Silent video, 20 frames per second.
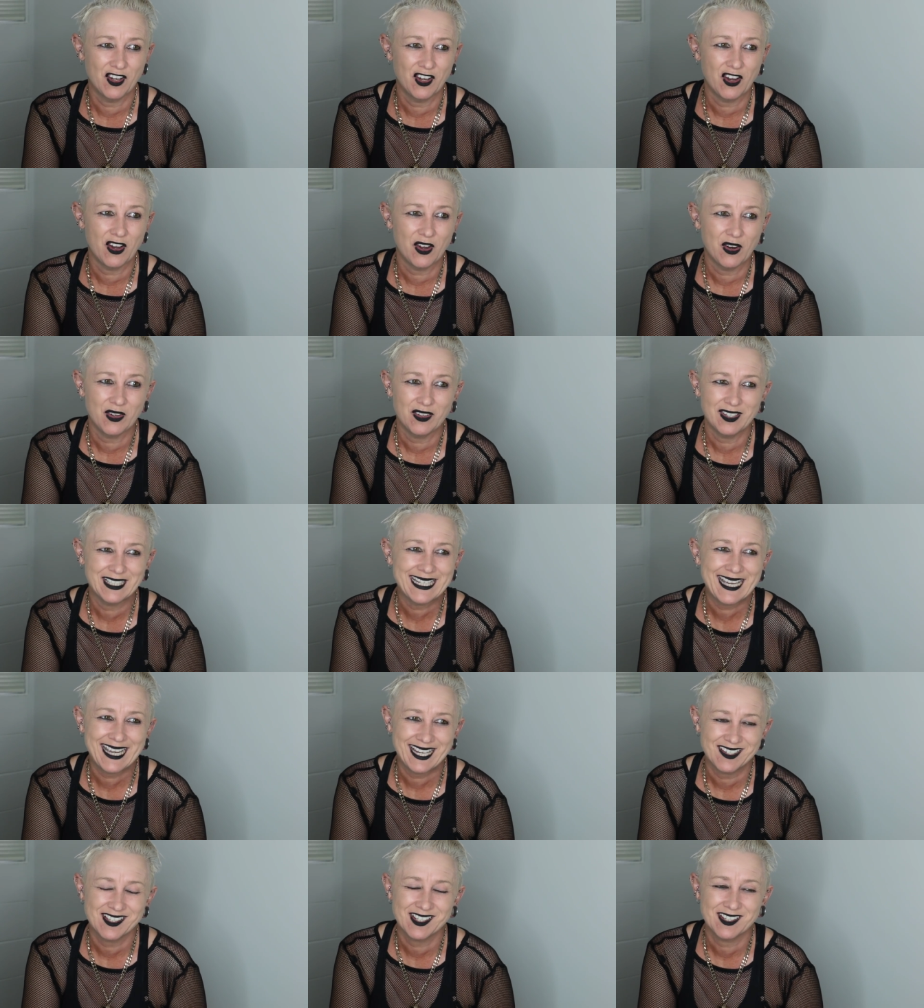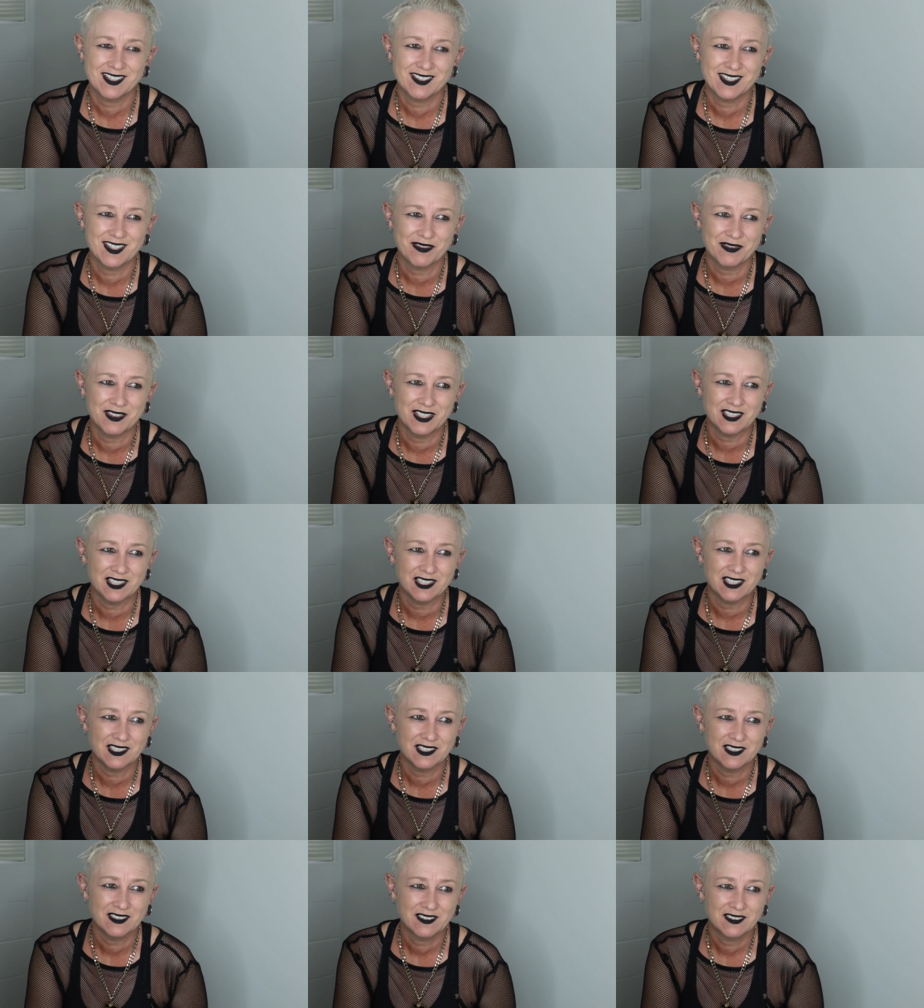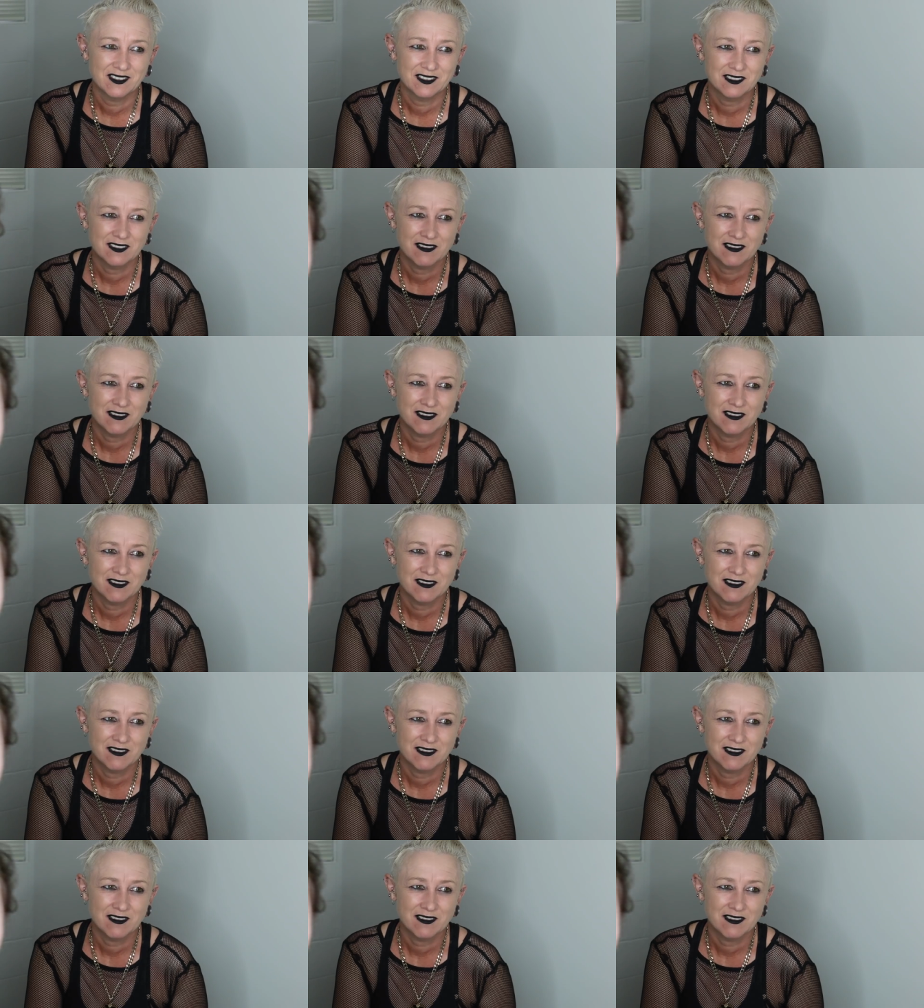no laced, definitely. Mia